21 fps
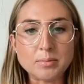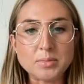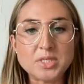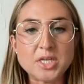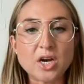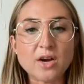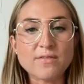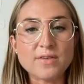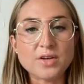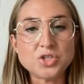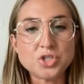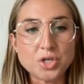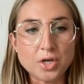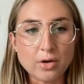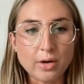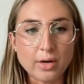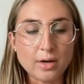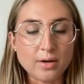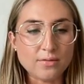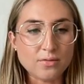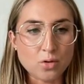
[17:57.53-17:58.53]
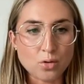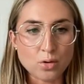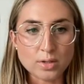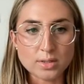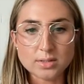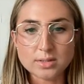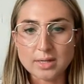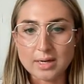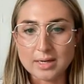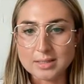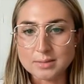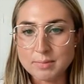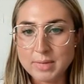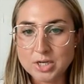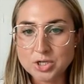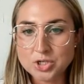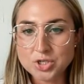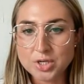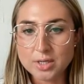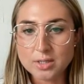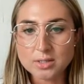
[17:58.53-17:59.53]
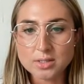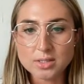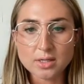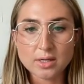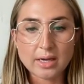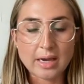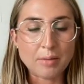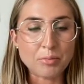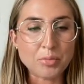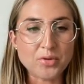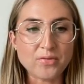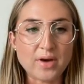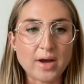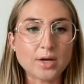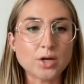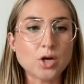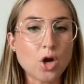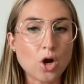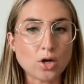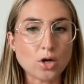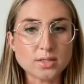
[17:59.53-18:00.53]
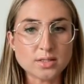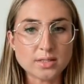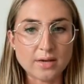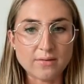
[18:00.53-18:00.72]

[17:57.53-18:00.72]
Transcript: Tariff engineering, of course, as mentioned, can provide cost